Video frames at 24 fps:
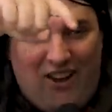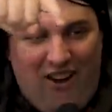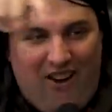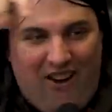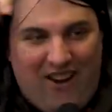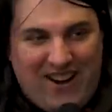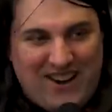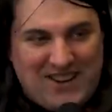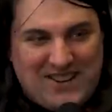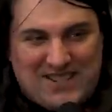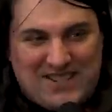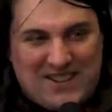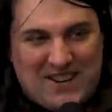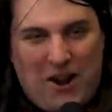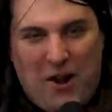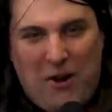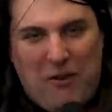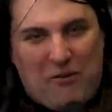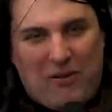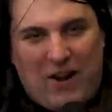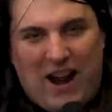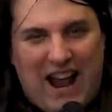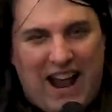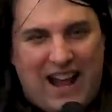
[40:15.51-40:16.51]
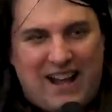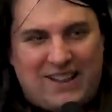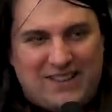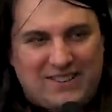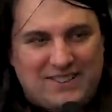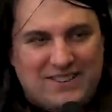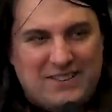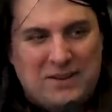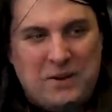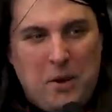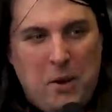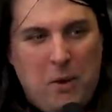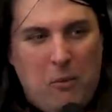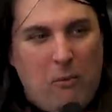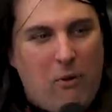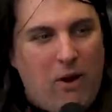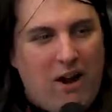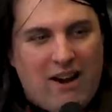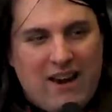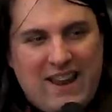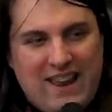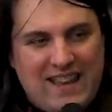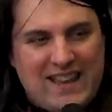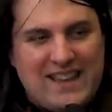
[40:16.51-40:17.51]
guards around
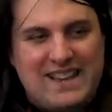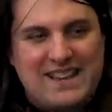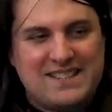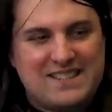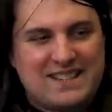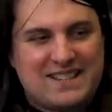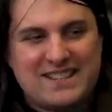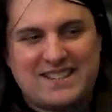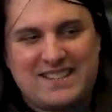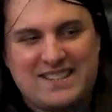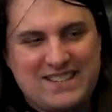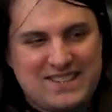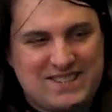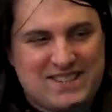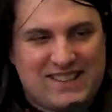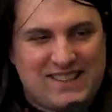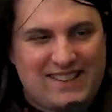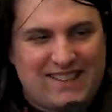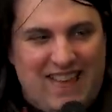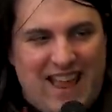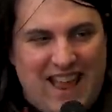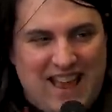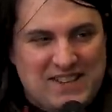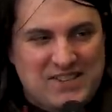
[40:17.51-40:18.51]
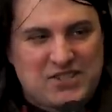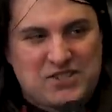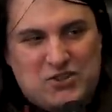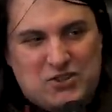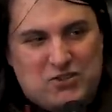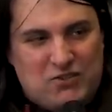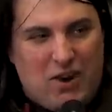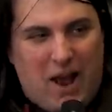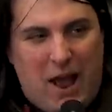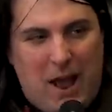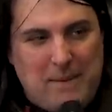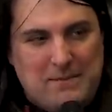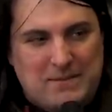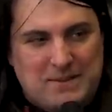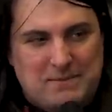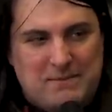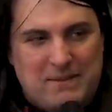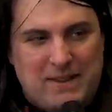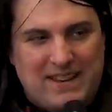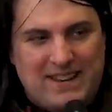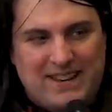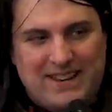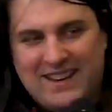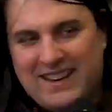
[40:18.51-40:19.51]
where he is because he's the last
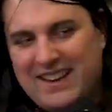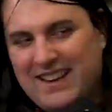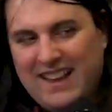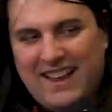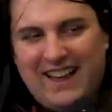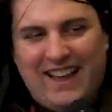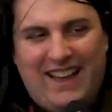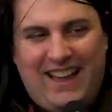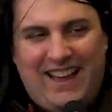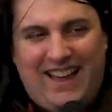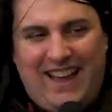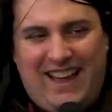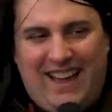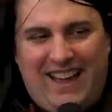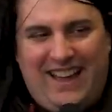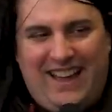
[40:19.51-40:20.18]
tribesman. But,